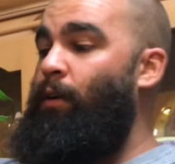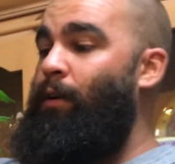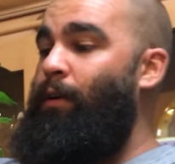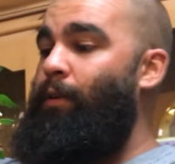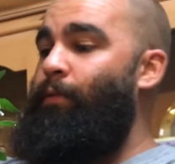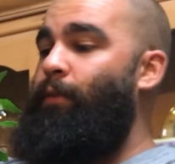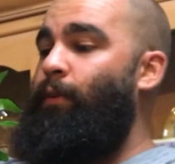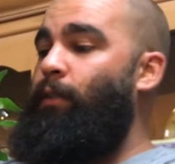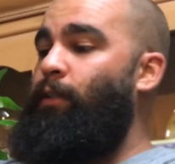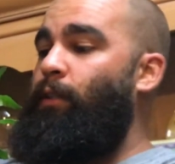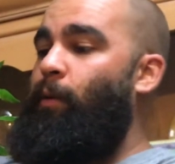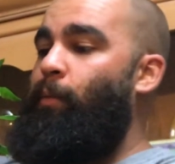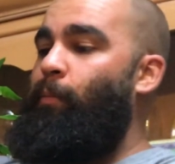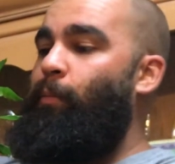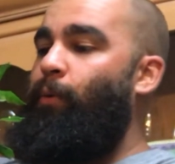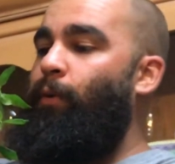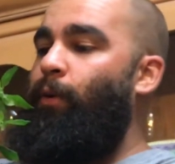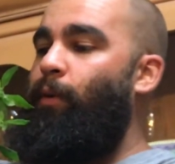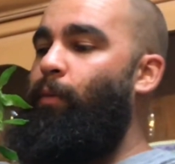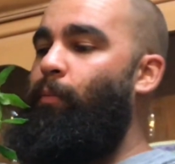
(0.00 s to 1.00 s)
for some
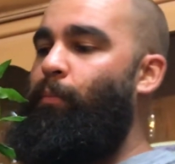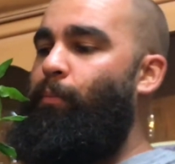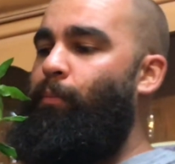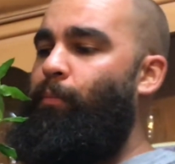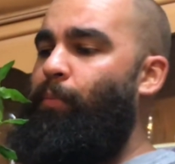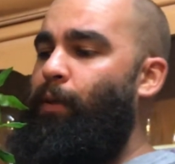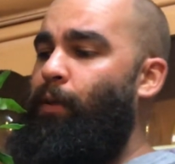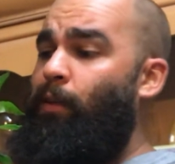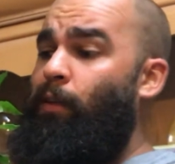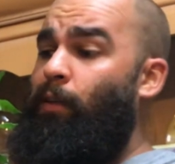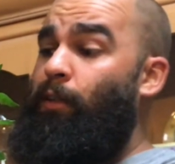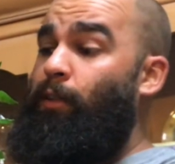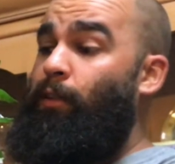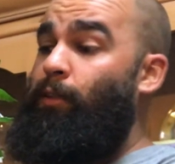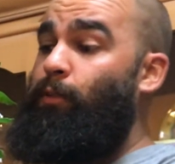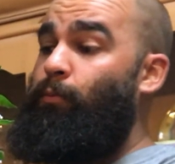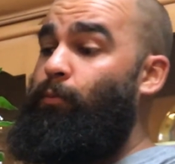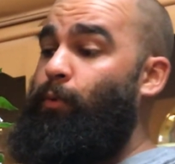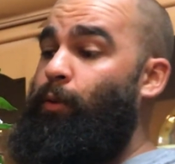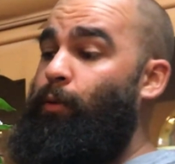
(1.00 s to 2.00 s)
point because
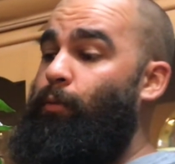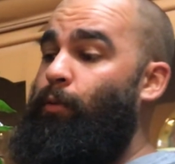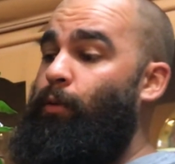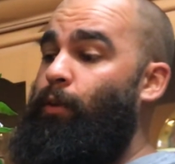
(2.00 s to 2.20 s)
we were